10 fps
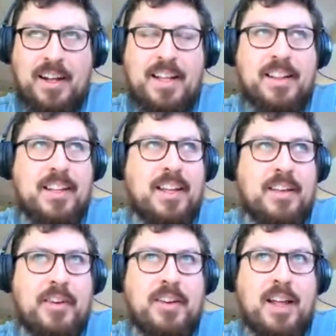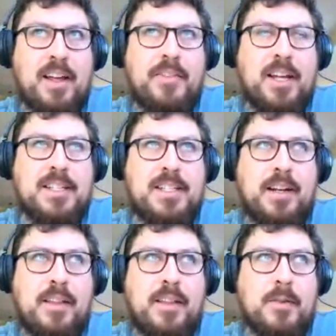I like have you guys
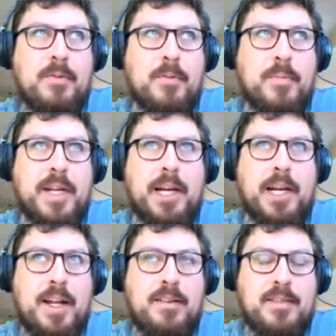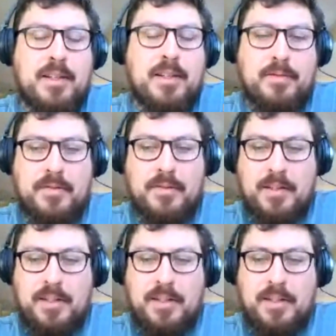seen any of the meteorite stuff?